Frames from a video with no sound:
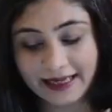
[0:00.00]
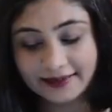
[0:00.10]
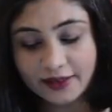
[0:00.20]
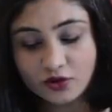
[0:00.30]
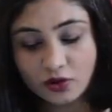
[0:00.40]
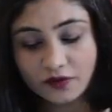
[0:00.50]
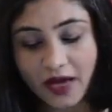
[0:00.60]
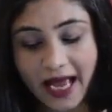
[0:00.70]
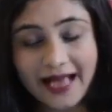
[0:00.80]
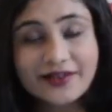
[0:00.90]
And then you sort of
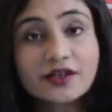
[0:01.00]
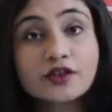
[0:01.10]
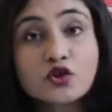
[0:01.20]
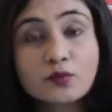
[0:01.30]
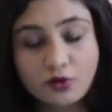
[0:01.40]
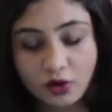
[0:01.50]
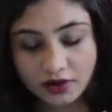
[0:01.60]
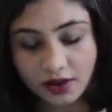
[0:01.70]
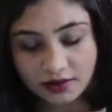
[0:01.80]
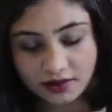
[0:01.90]
add a new
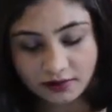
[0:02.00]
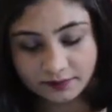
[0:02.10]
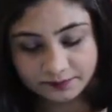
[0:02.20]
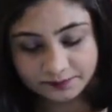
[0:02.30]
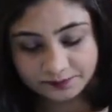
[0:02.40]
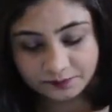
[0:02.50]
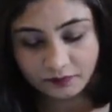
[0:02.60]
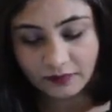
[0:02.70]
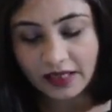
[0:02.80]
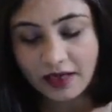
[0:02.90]
product,
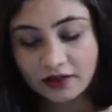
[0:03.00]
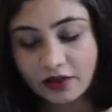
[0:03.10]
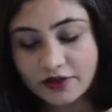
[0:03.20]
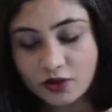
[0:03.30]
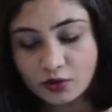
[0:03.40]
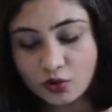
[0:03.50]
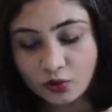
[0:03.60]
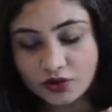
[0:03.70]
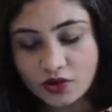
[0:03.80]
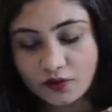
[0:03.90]
now, as you'll
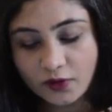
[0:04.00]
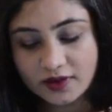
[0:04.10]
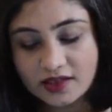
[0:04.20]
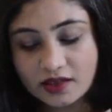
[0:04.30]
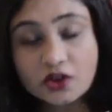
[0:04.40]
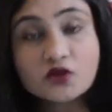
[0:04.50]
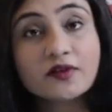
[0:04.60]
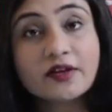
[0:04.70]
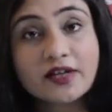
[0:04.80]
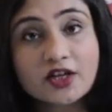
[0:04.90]
notice, you've got search
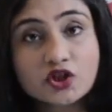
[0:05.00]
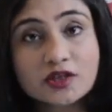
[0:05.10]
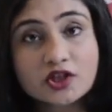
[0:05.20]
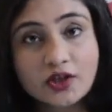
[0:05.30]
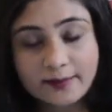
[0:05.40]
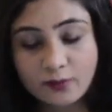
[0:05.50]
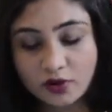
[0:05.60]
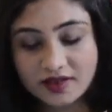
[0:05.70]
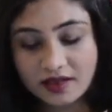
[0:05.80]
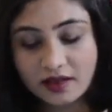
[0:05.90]
variation
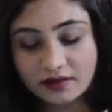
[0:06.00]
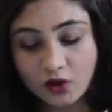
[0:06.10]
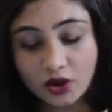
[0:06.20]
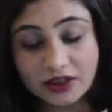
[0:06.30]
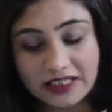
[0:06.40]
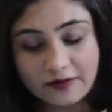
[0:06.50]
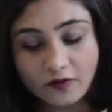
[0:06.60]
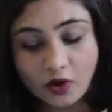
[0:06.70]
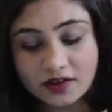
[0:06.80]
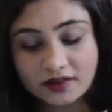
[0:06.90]
checkbox here. On
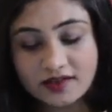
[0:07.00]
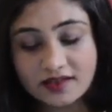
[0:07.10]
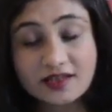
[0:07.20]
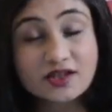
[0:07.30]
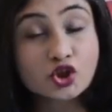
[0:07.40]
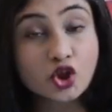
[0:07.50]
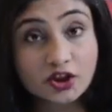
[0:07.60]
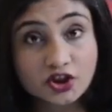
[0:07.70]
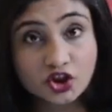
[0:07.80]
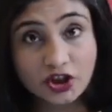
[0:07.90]
default, this is
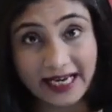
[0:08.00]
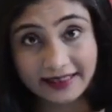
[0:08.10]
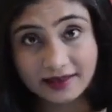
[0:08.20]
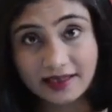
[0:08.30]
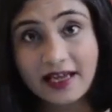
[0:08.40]
not checked.